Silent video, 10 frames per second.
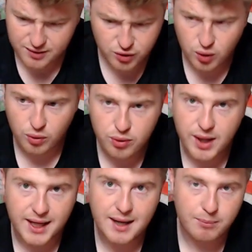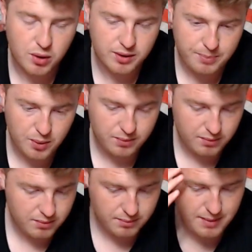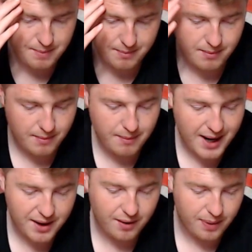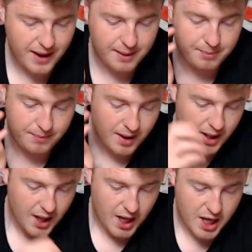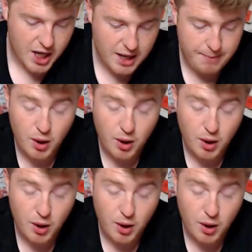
I don't think. I'm going to put my mind on that.